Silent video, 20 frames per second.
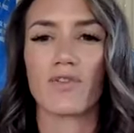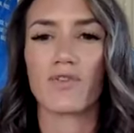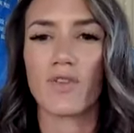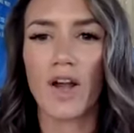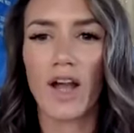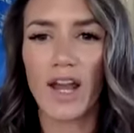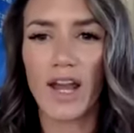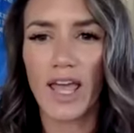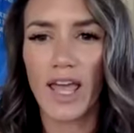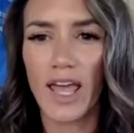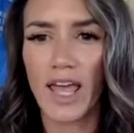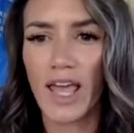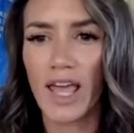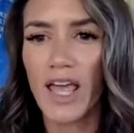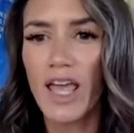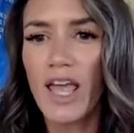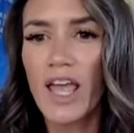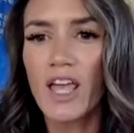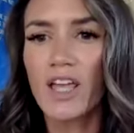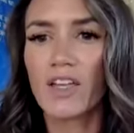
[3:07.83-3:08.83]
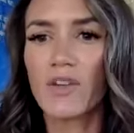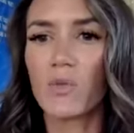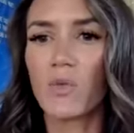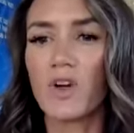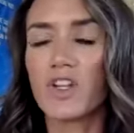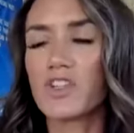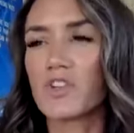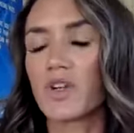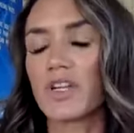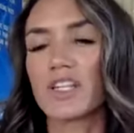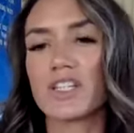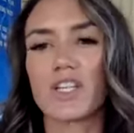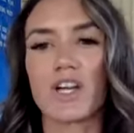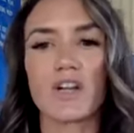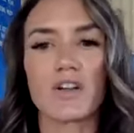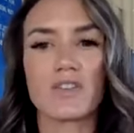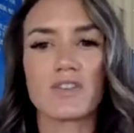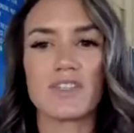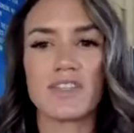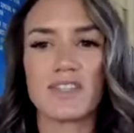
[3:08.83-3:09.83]
Friday, one drink
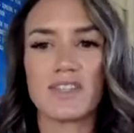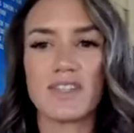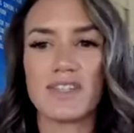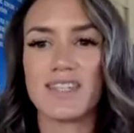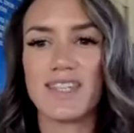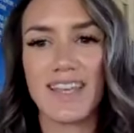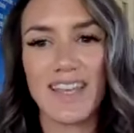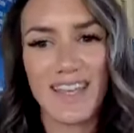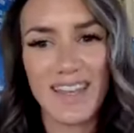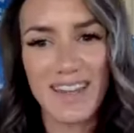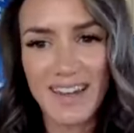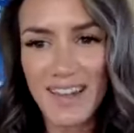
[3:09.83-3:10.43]
turns into 10.